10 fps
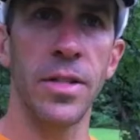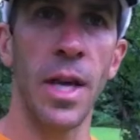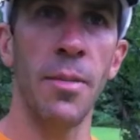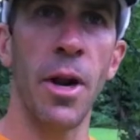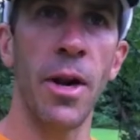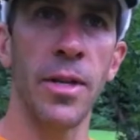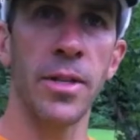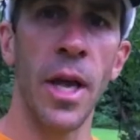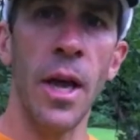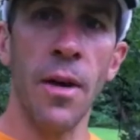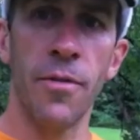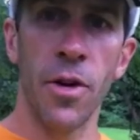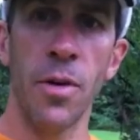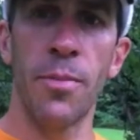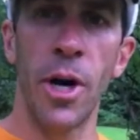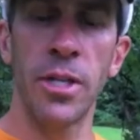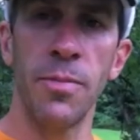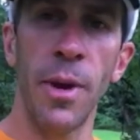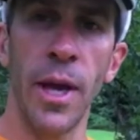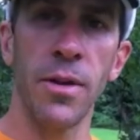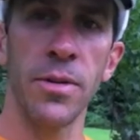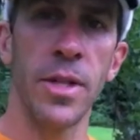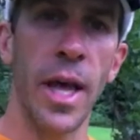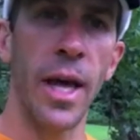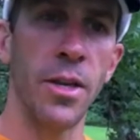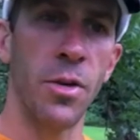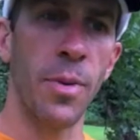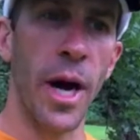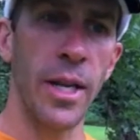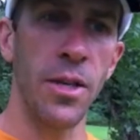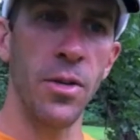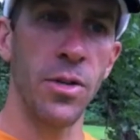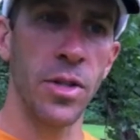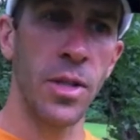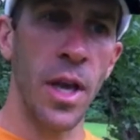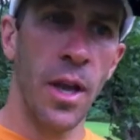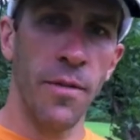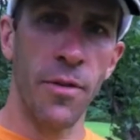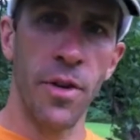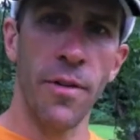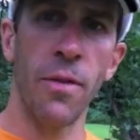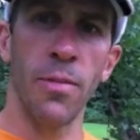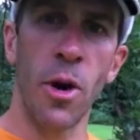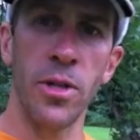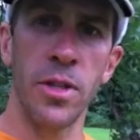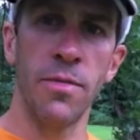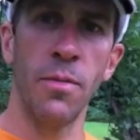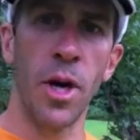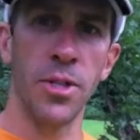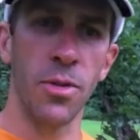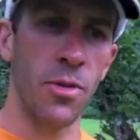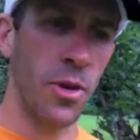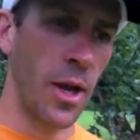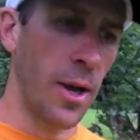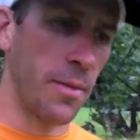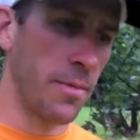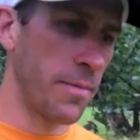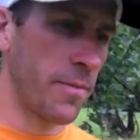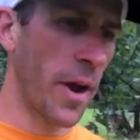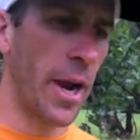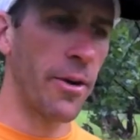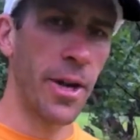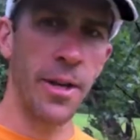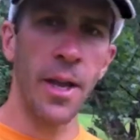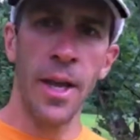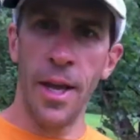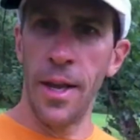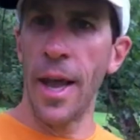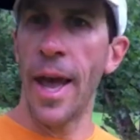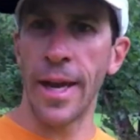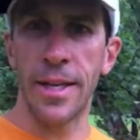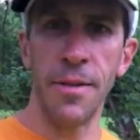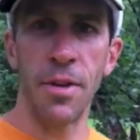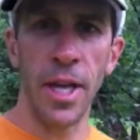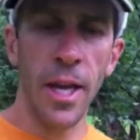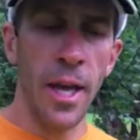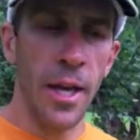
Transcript: same areas for compression panels that your body uses for different parts of muscle um, firing and activity.